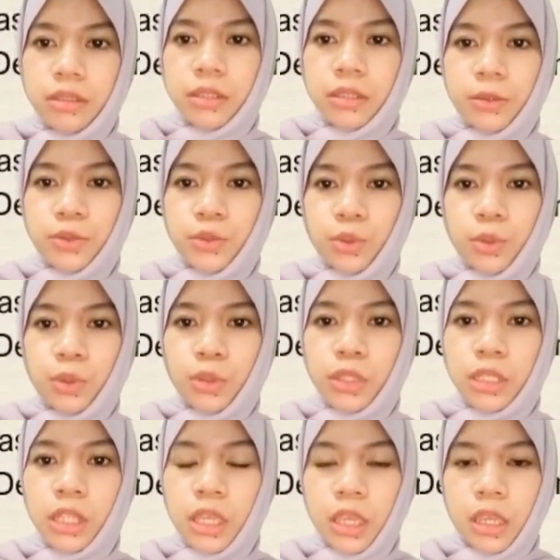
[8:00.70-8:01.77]
This is the
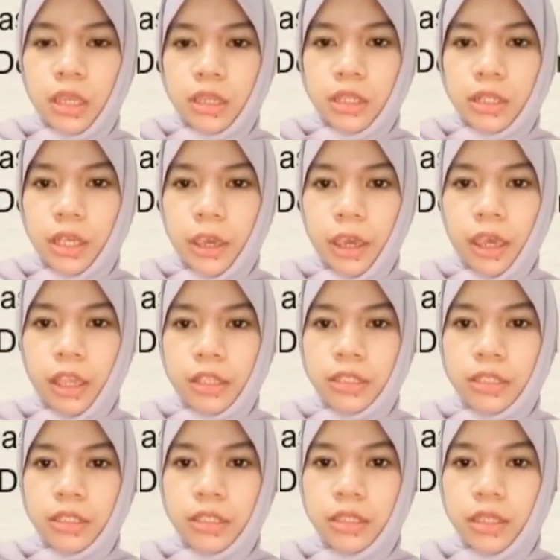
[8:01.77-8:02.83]
tool. It
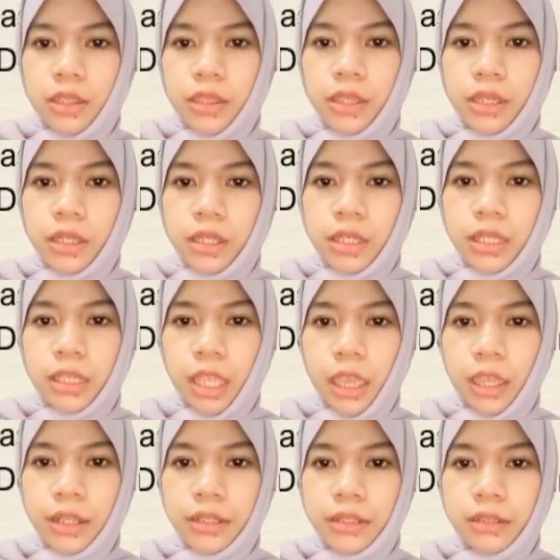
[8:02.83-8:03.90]
has the
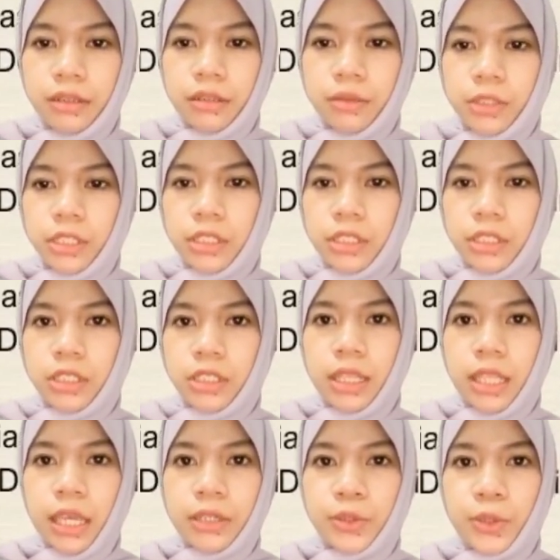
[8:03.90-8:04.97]
LED, which is the
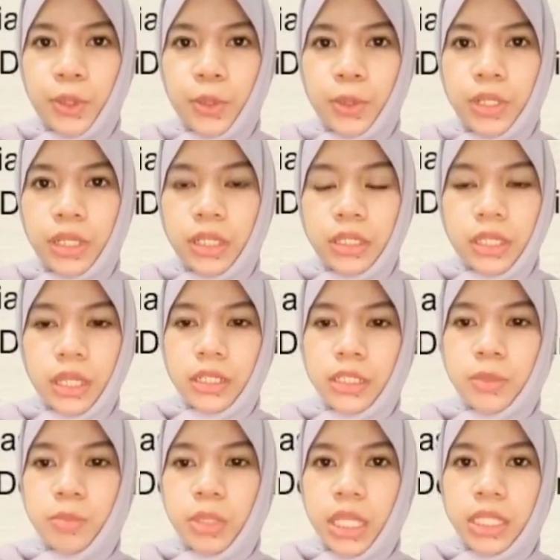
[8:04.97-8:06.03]
electrode that
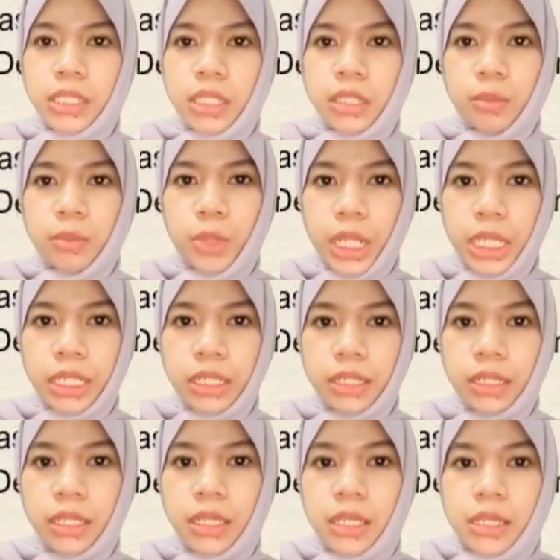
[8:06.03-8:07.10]
is placed in the brain,
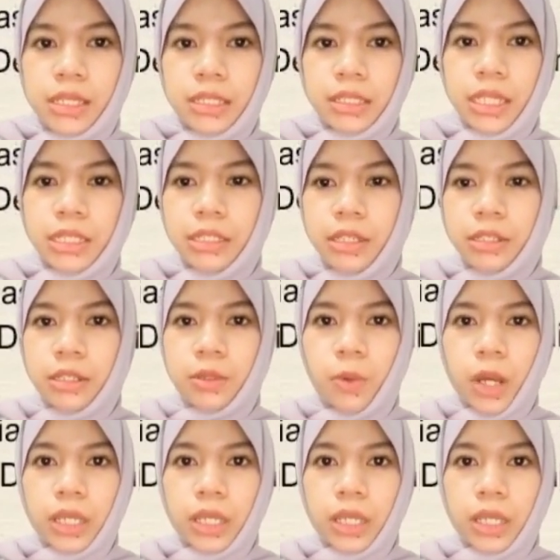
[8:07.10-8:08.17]
the
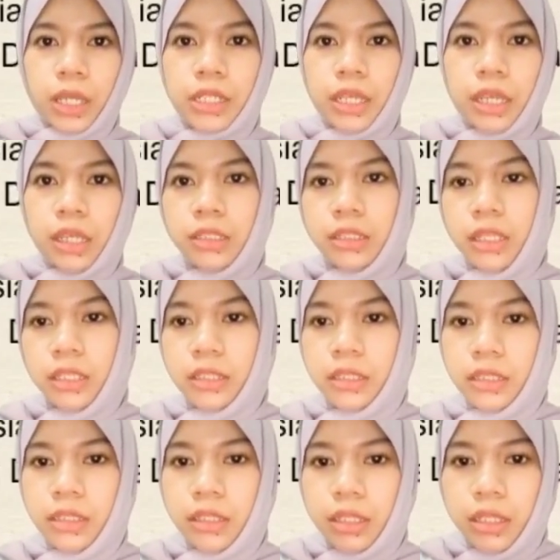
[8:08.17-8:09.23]
extension wire, and
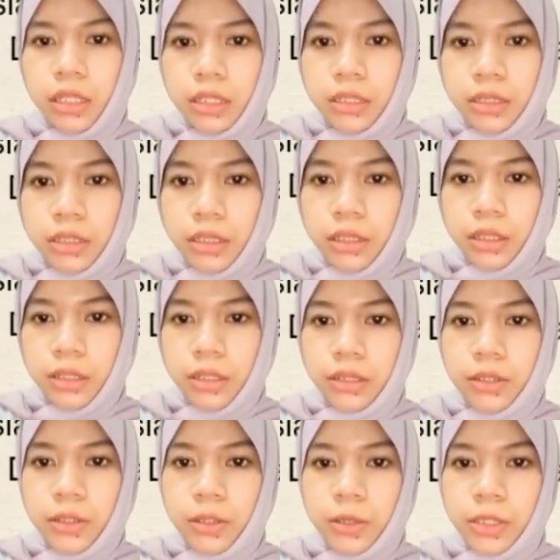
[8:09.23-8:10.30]
then the
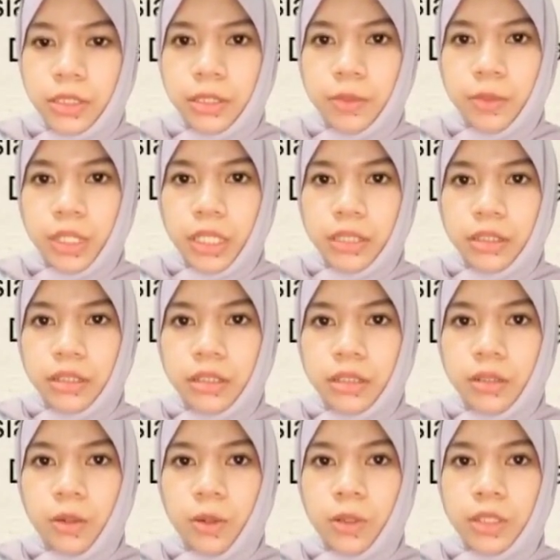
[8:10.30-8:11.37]

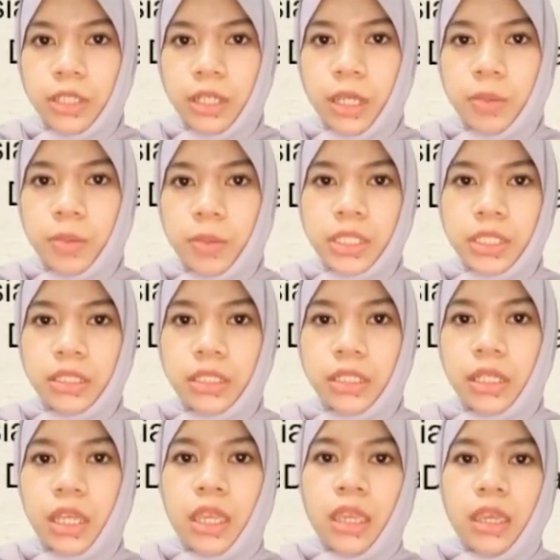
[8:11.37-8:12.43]
neurostimulator, or the IPG,
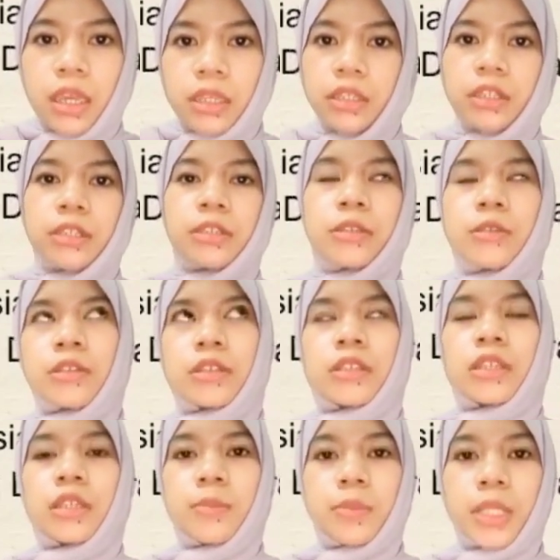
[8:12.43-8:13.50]
and it is
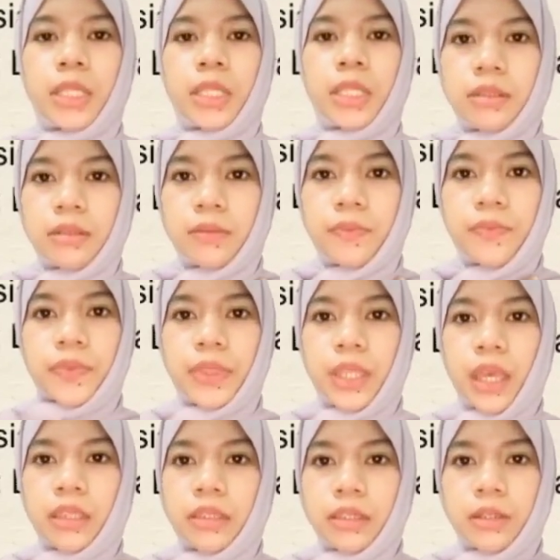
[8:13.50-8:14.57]
usually implanted
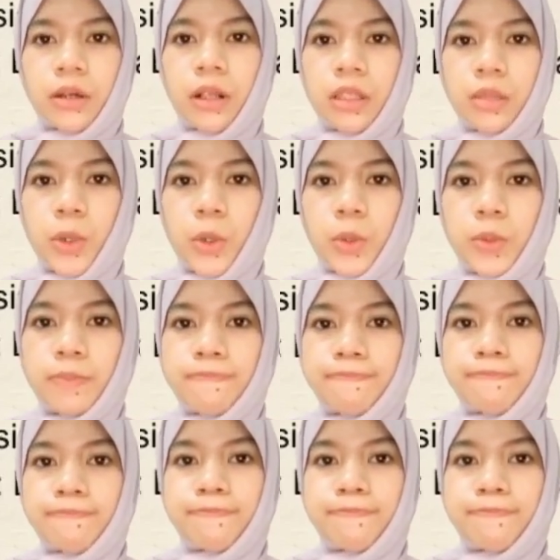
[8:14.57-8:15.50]
under the collarbone.